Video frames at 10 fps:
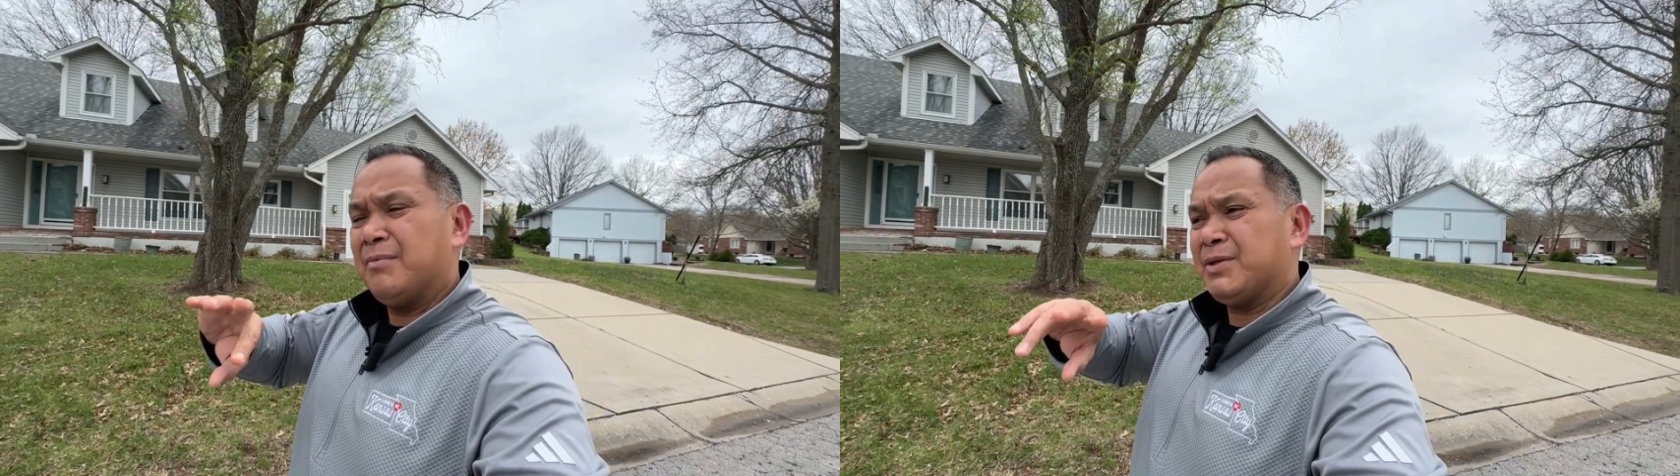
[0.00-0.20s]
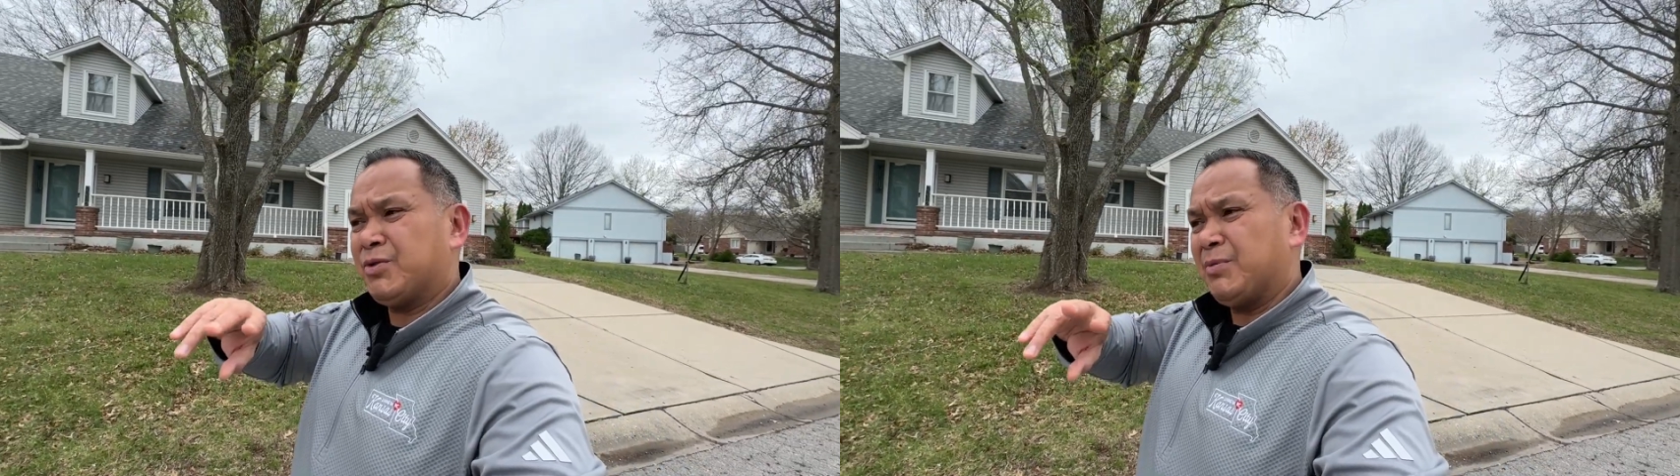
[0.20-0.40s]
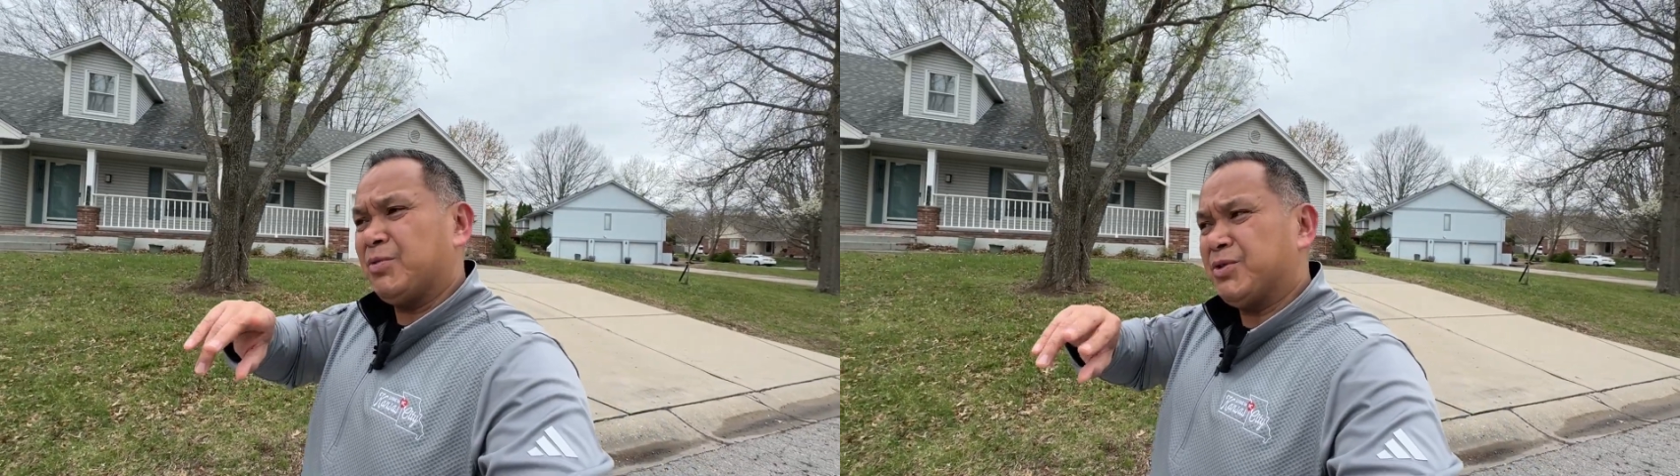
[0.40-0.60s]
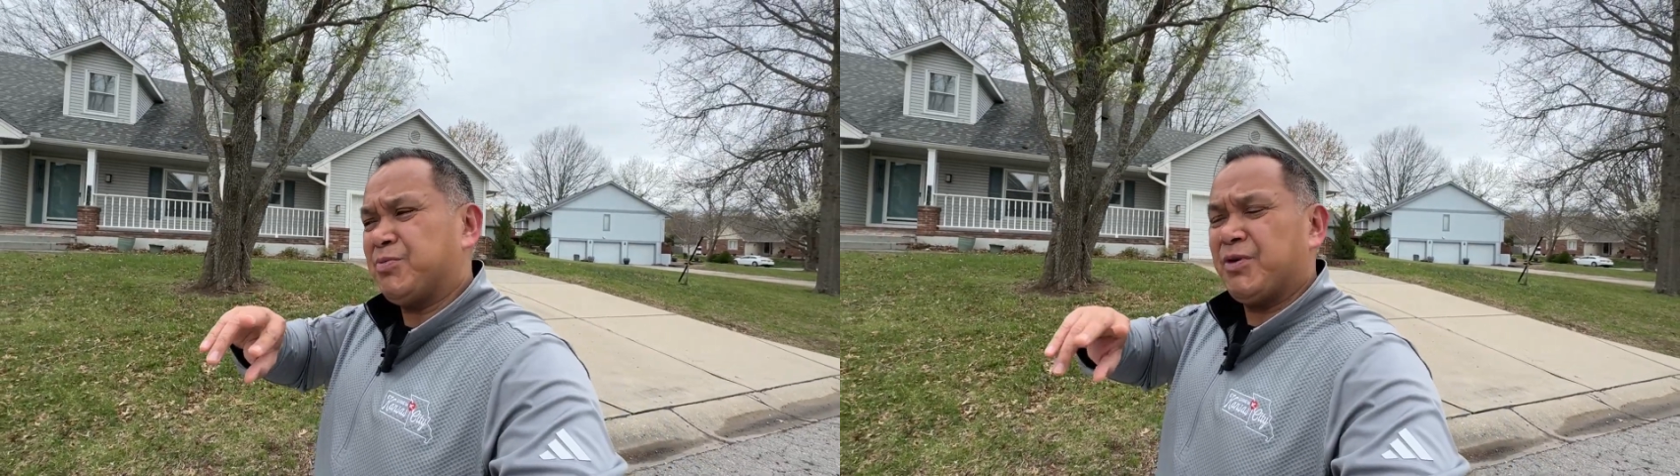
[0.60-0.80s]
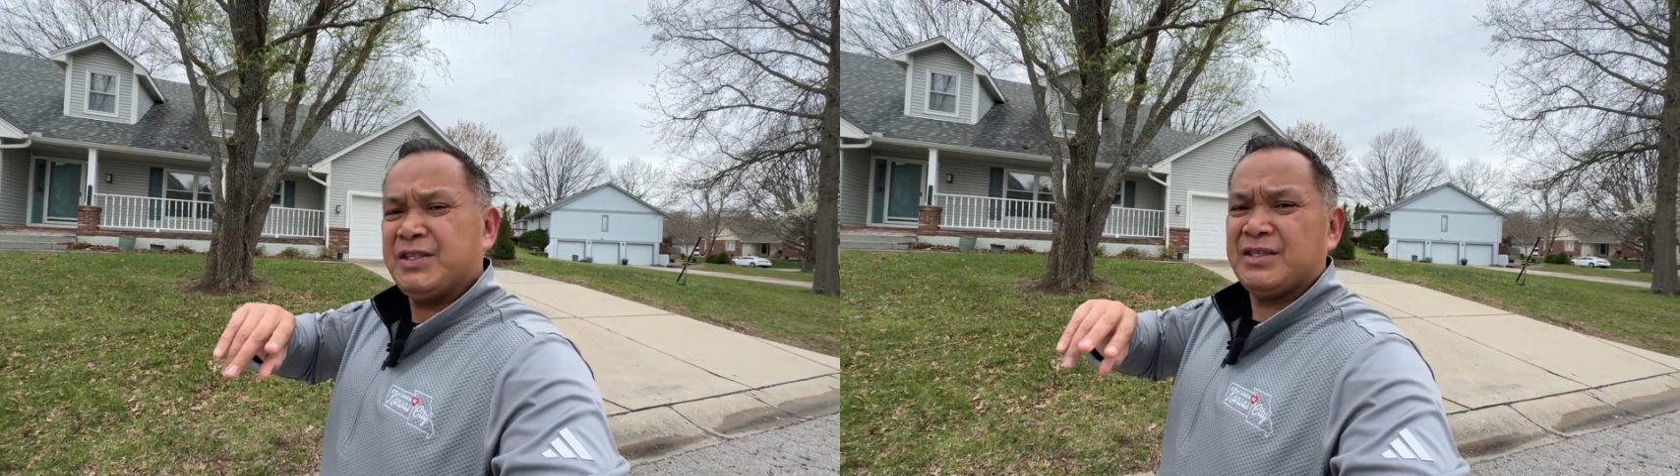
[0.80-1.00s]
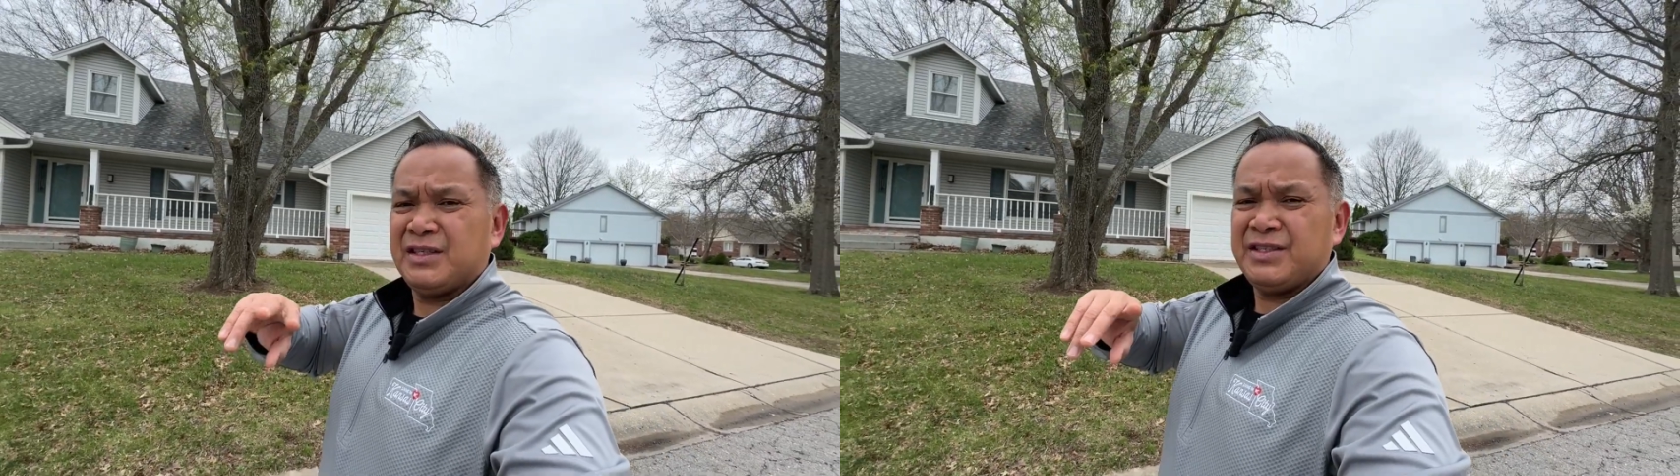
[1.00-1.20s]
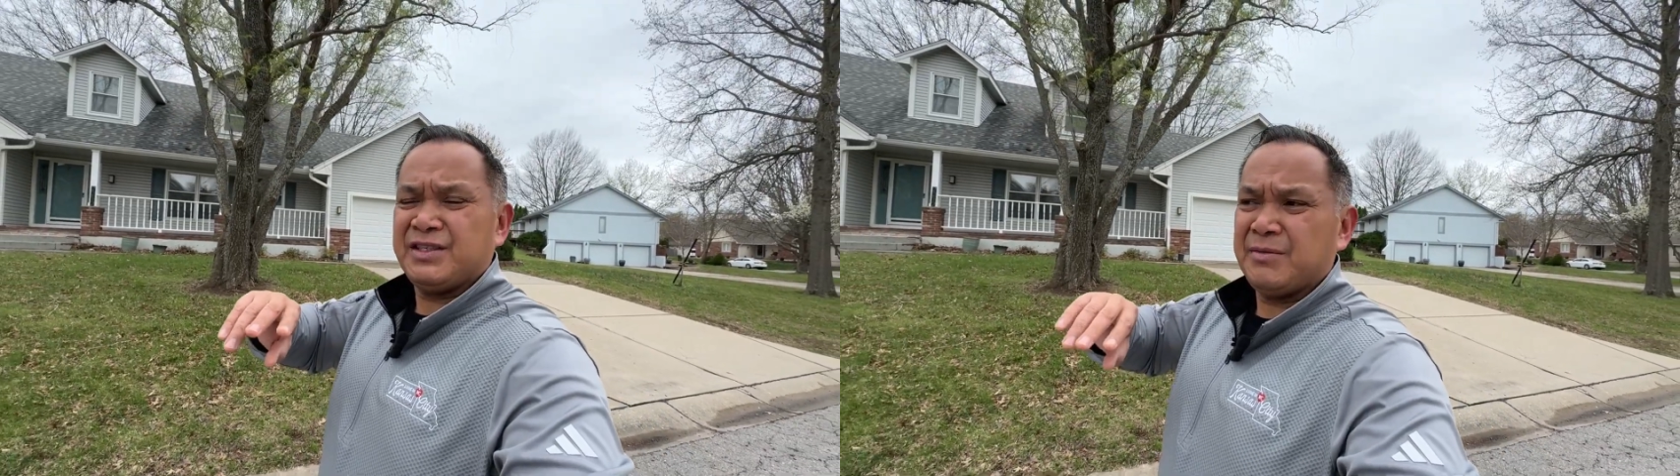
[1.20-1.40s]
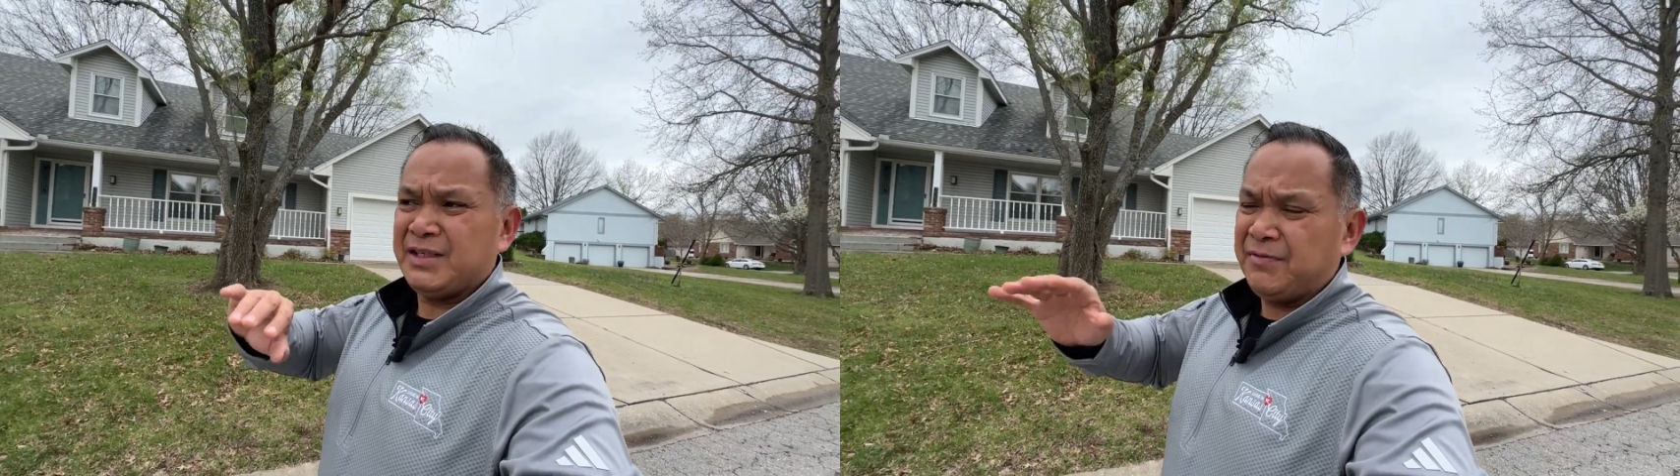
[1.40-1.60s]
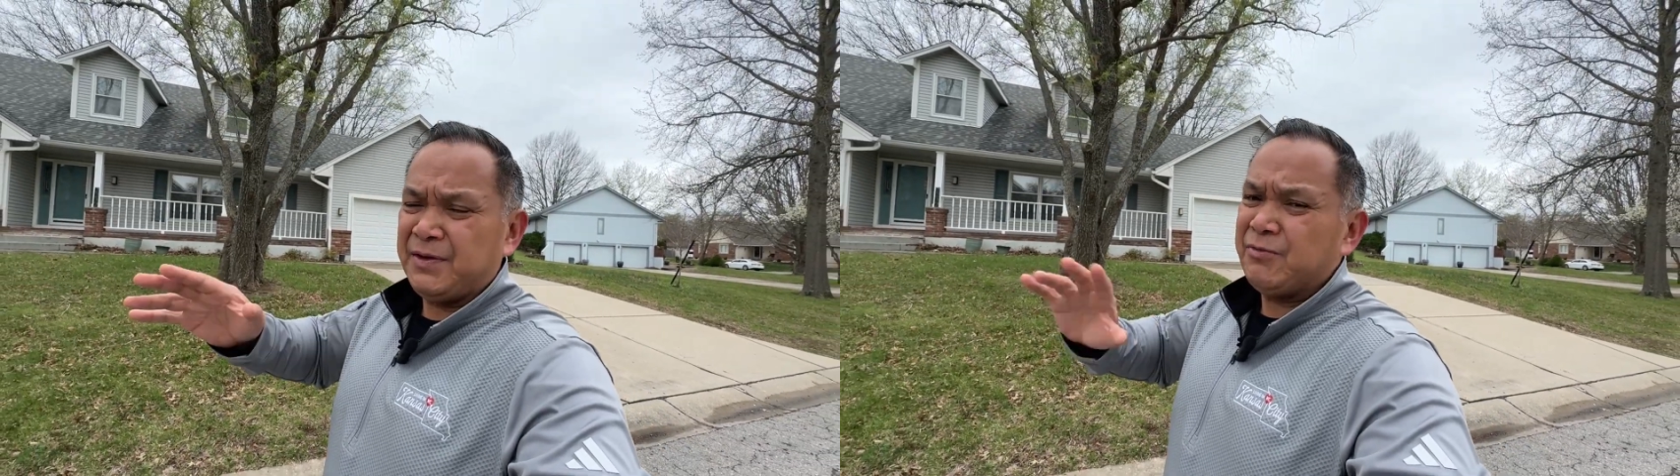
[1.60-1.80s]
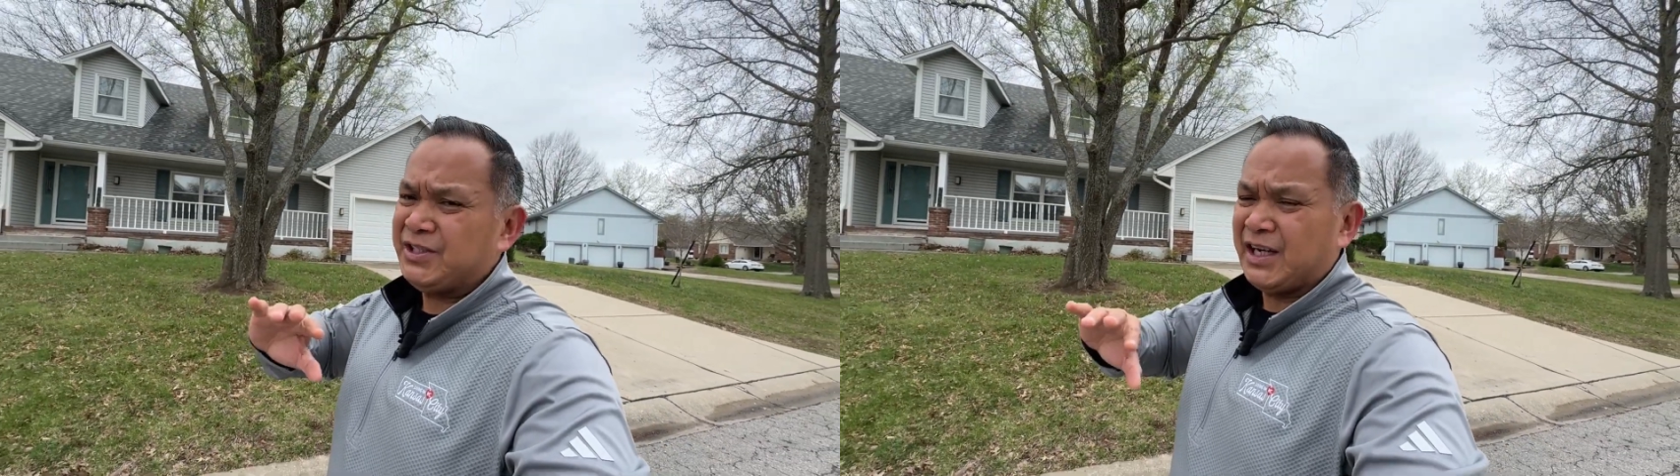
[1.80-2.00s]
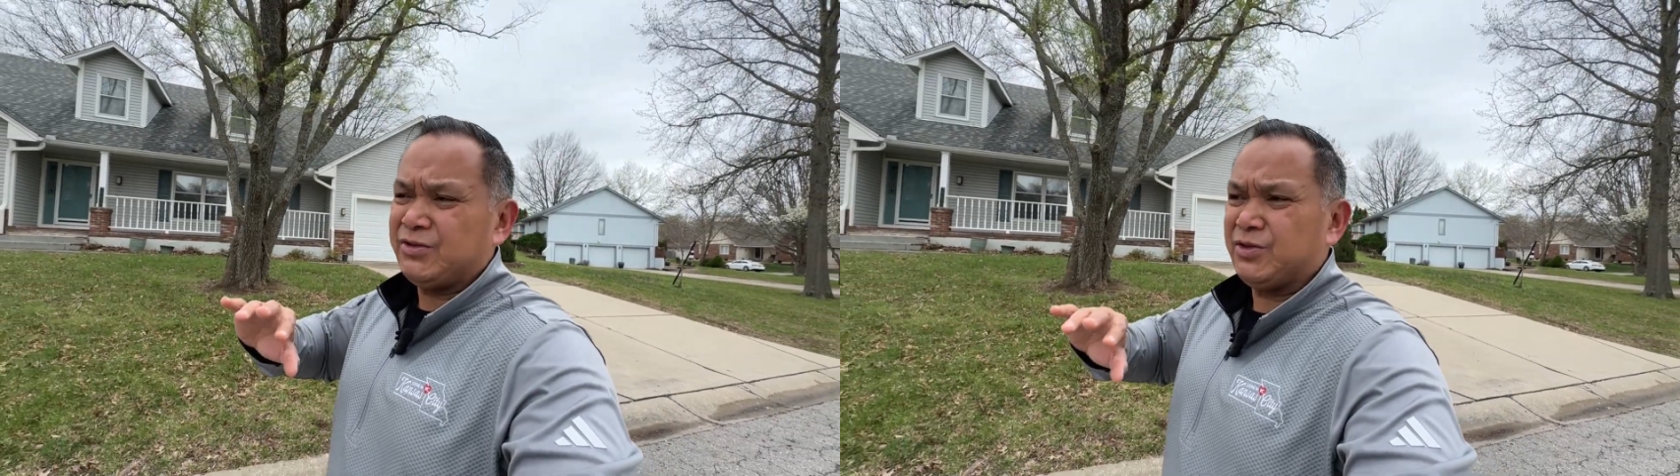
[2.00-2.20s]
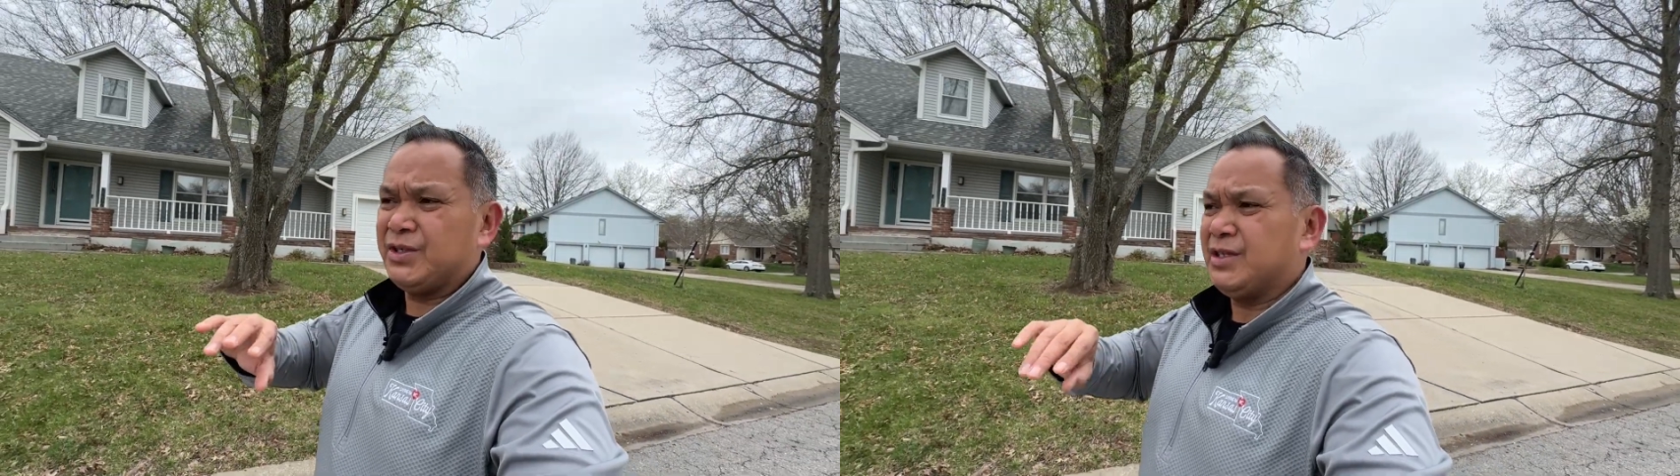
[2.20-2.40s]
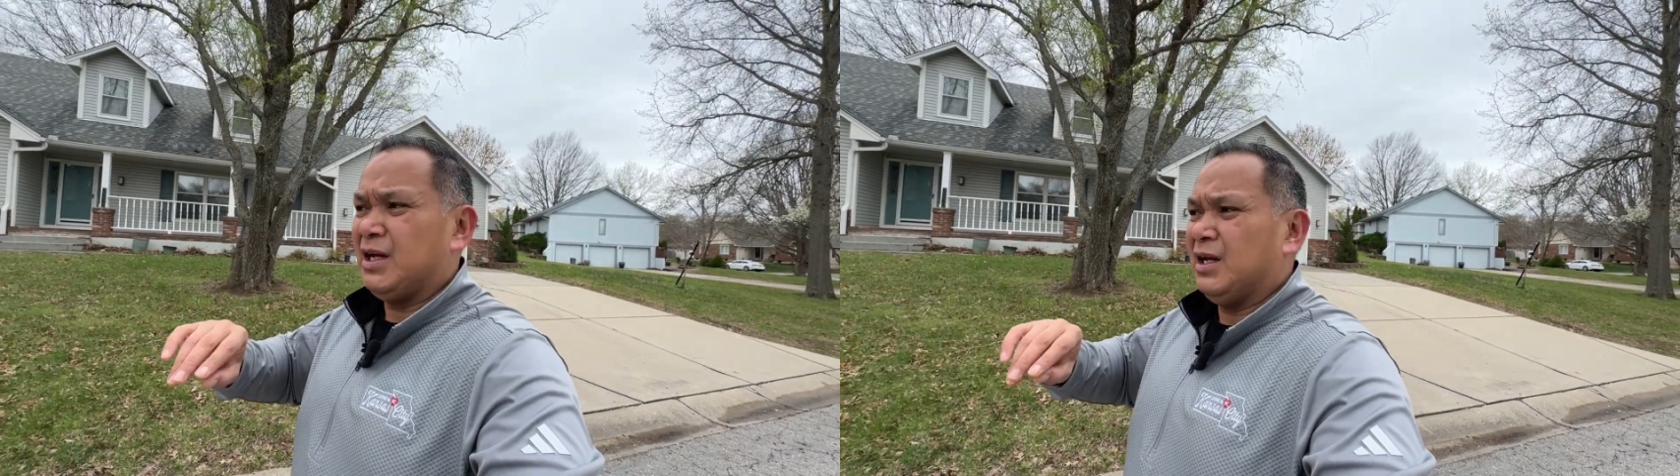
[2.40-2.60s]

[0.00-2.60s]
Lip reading: between Blue Springs and Lee Summit, definitely reach out to us.